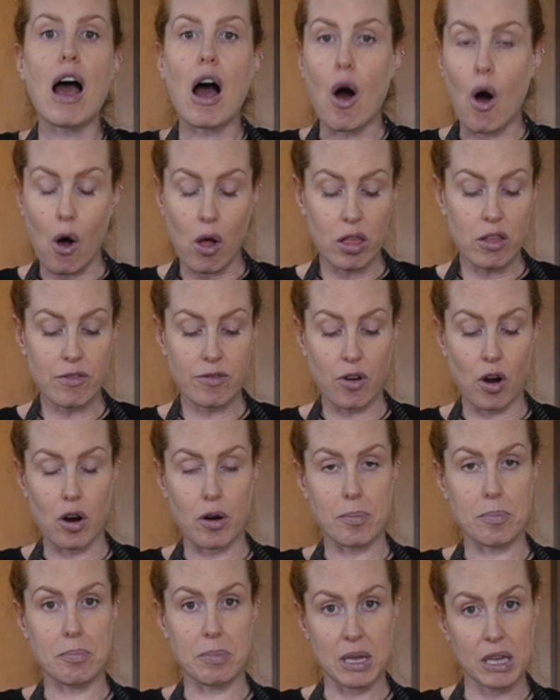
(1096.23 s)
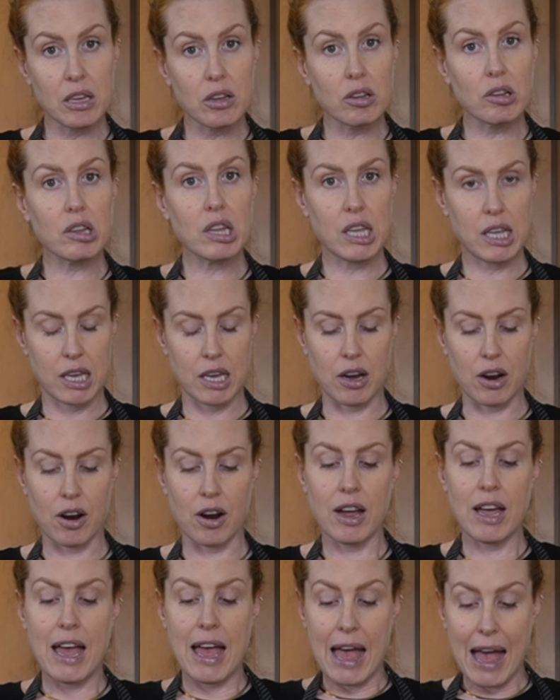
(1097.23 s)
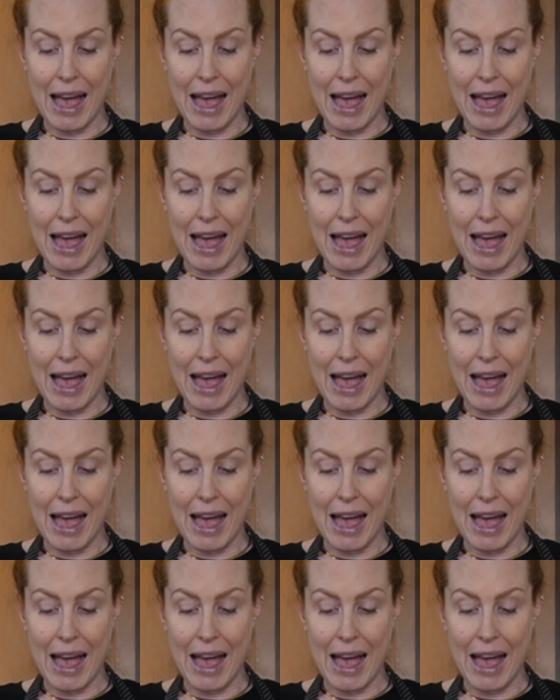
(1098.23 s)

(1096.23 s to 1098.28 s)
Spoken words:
all of our meal here,